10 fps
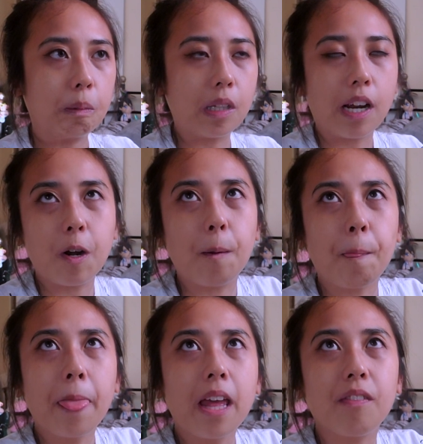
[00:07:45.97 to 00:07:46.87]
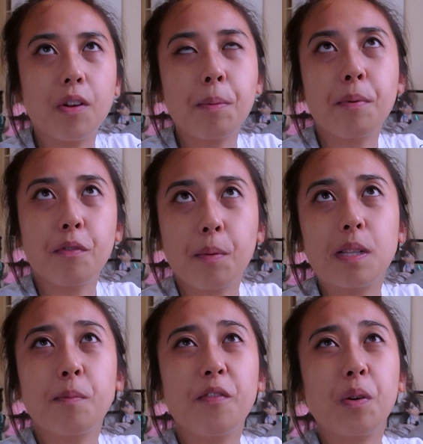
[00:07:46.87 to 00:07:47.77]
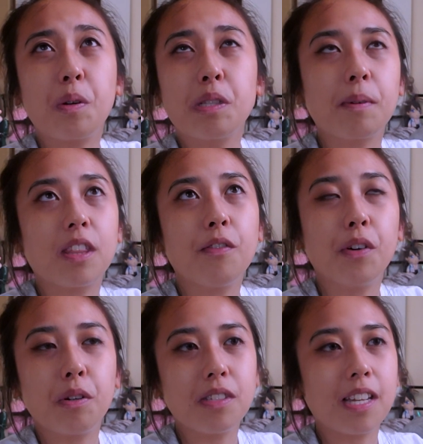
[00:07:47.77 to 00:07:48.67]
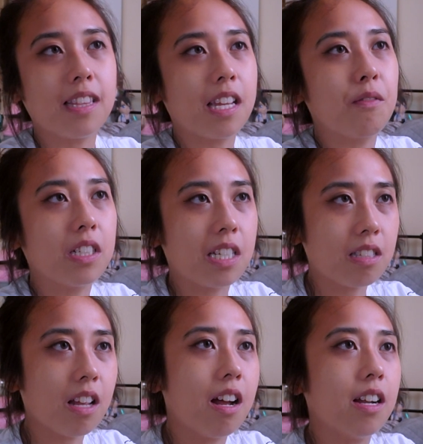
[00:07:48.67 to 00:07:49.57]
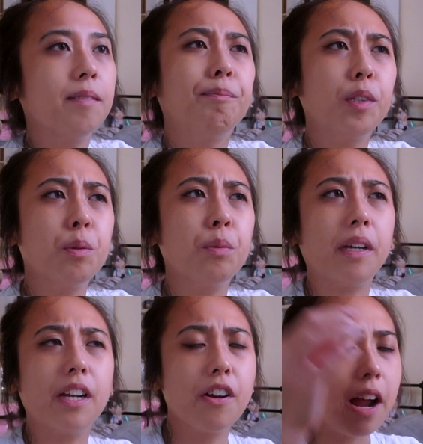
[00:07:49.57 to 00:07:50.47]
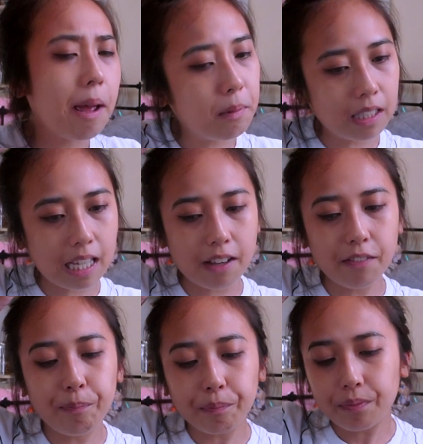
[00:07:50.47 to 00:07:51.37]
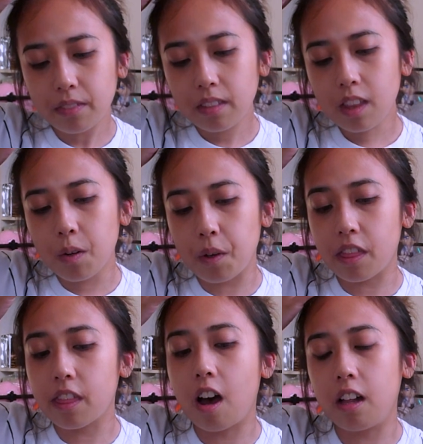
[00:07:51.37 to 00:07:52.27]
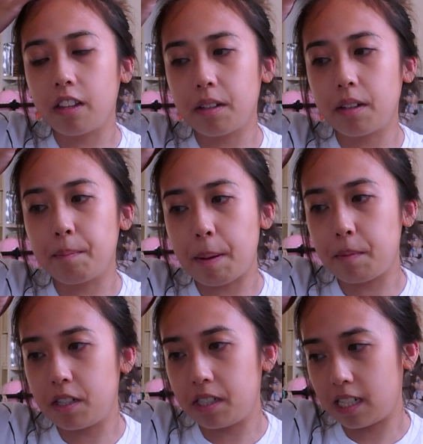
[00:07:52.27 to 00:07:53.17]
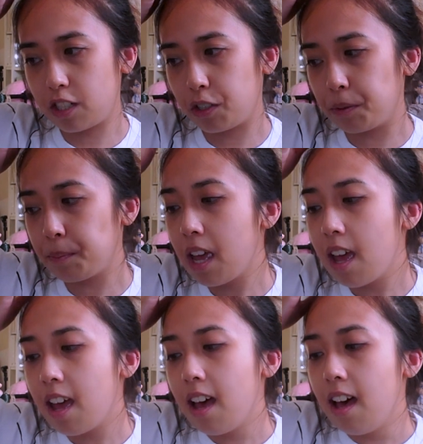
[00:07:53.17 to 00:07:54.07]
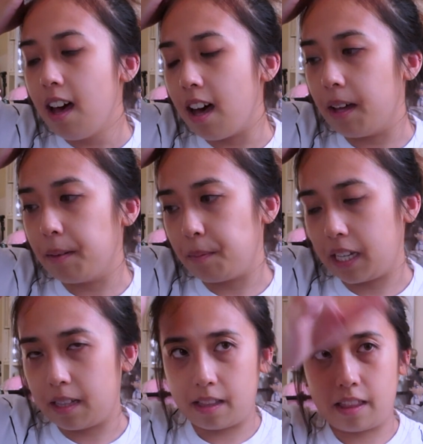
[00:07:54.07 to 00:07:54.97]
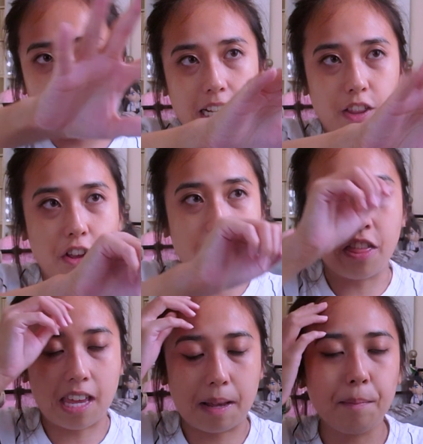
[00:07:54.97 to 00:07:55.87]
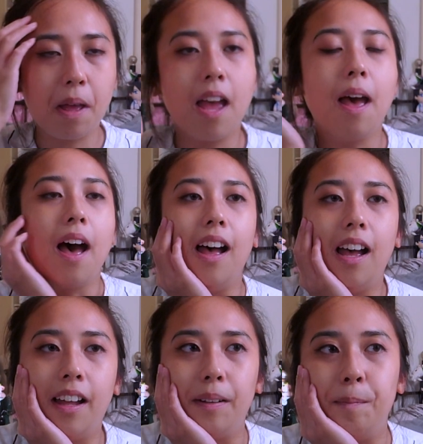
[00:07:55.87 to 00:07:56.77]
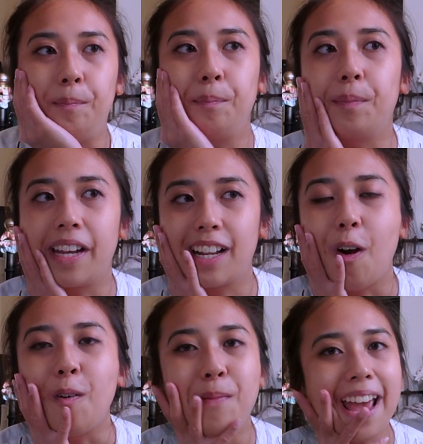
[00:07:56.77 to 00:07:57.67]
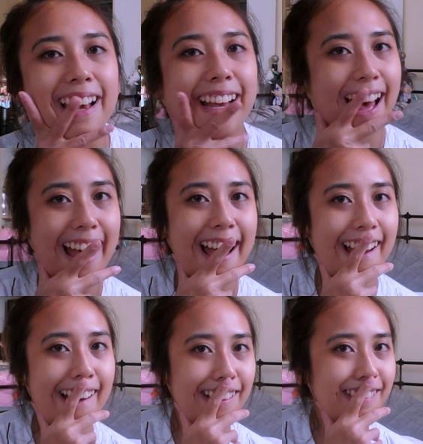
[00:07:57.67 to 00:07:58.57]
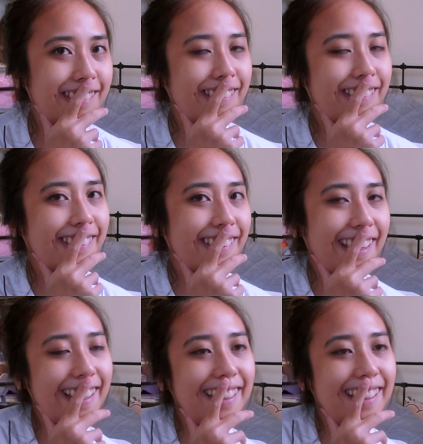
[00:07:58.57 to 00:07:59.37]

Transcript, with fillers: I don't know if there are performance photos, but the photos that they released on Twitter, I believe, with all the members in each group, um, in like their theme um, but oh my god.